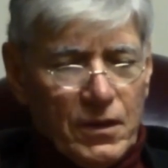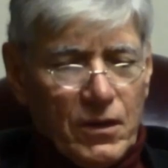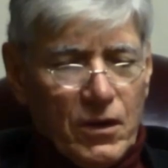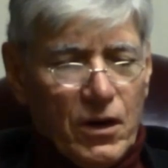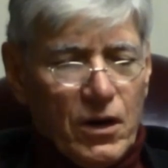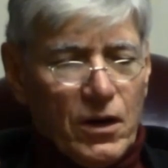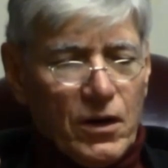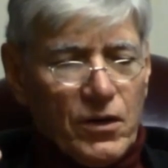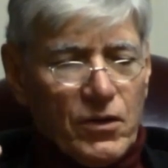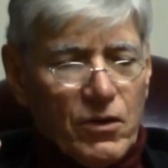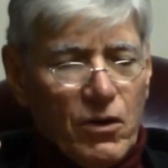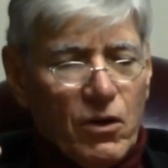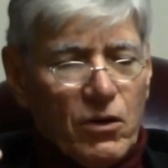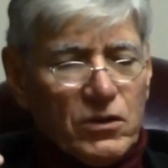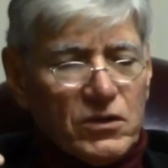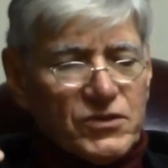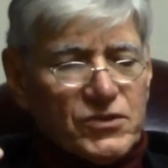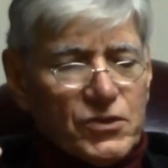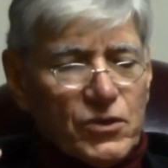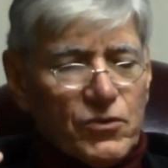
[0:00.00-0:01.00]
are
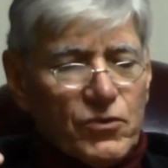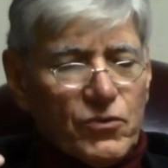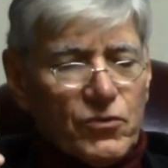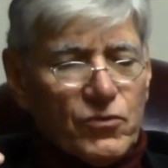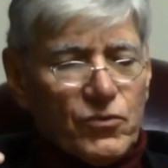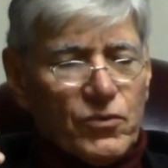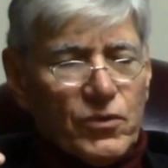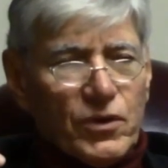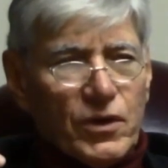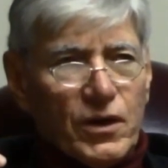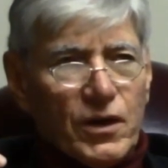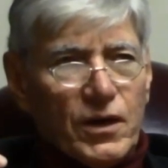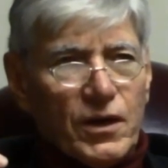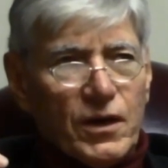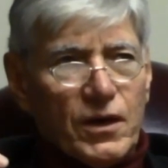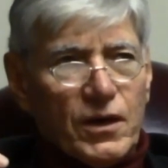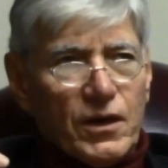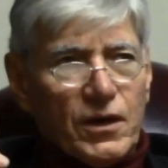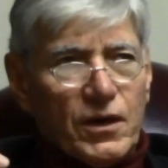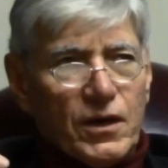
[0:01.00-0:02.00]
also,
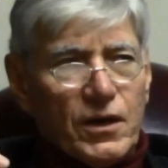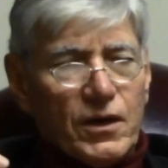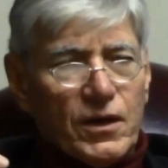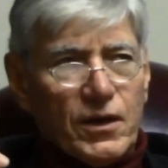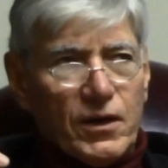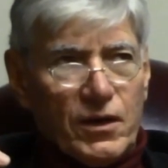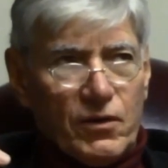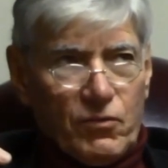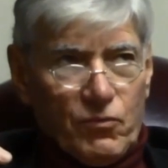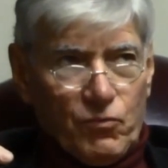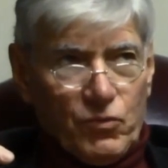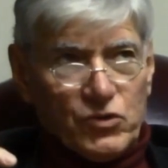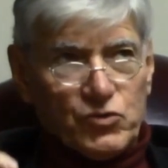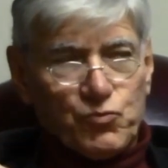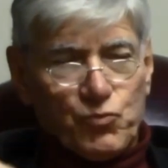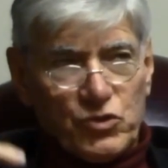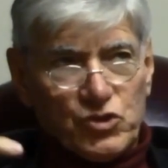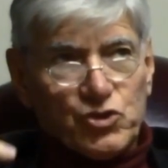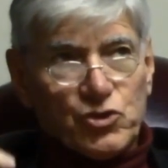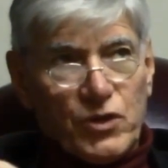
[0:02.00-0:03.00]
uh,
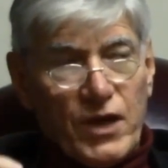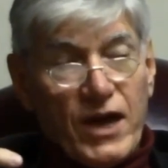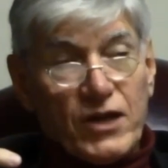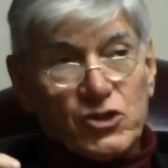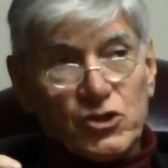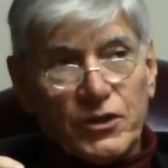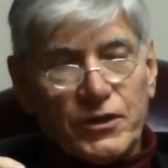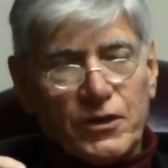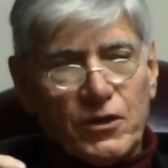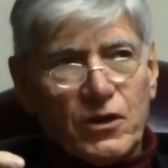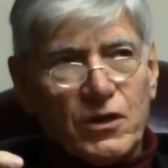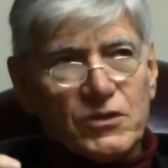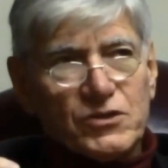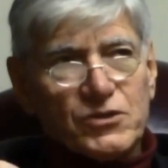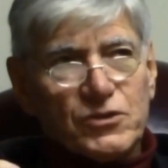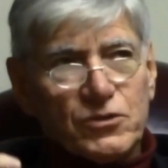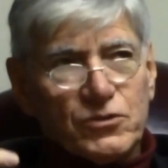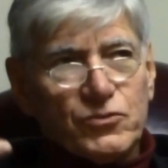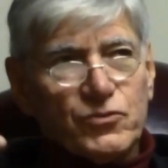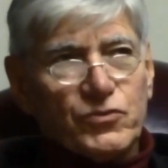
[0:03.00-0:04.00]
which, which actually
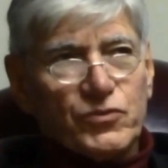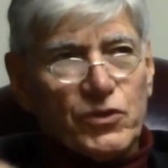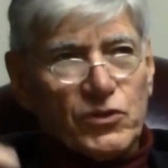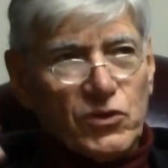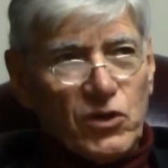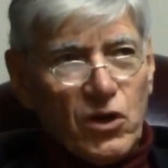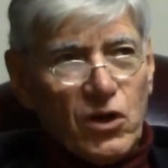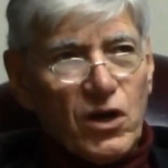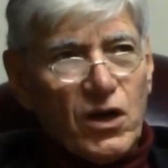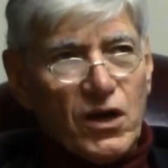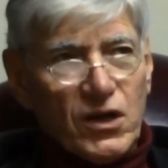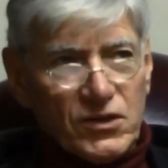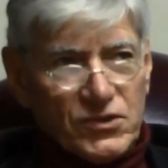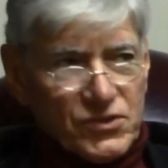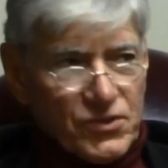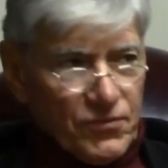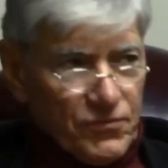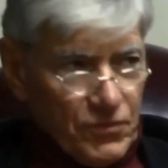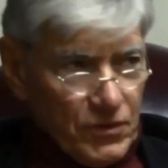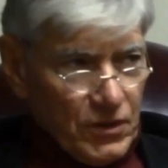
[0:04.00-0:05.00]
constitute the
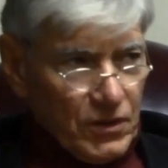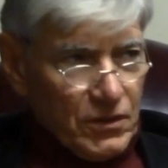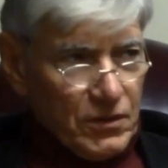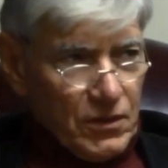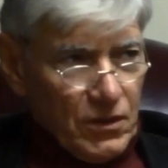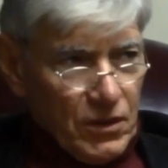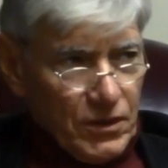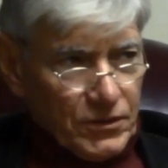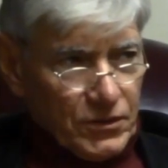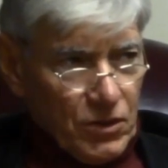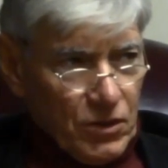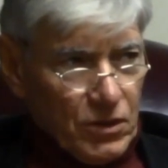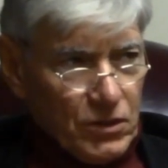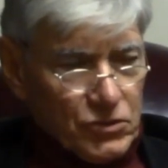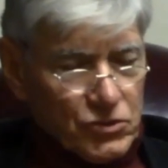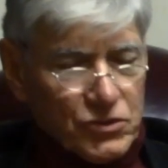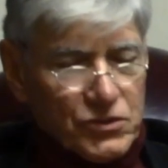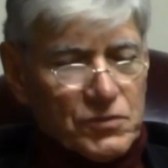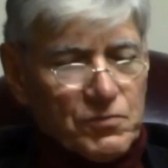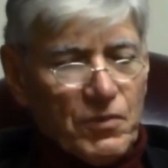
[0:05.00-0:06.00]
laws of the
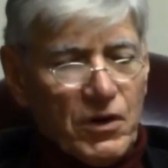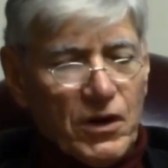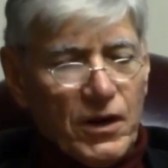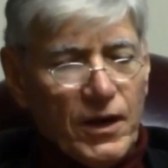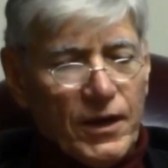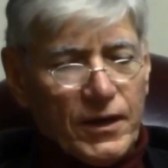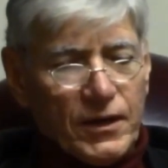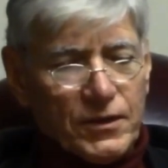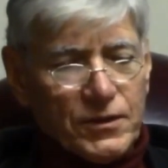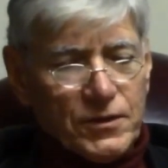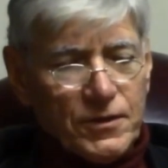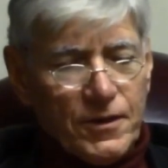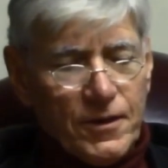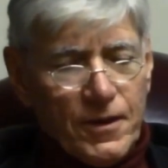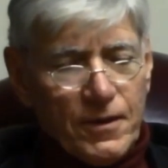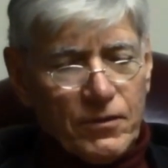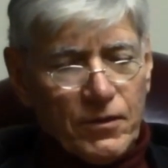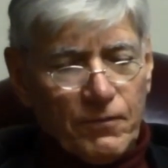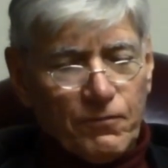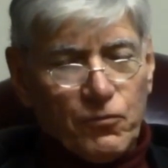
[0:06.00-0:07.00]
unconscious mind
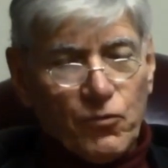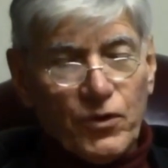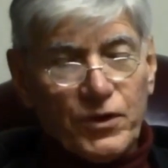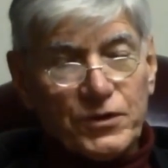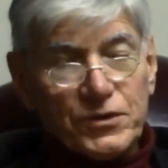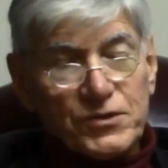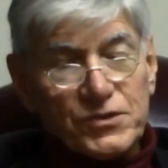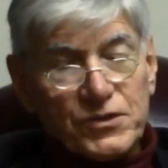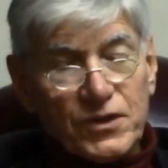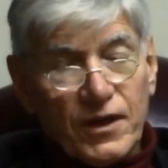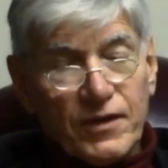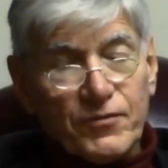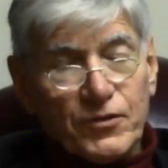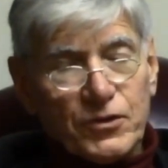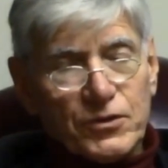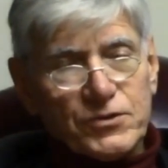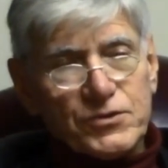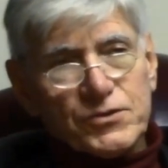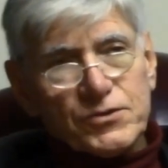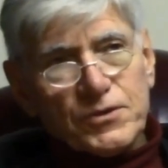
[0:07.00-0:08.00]
that Freud
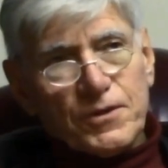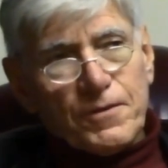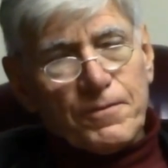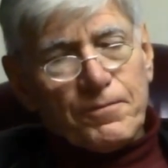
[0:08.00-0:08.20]
discovers.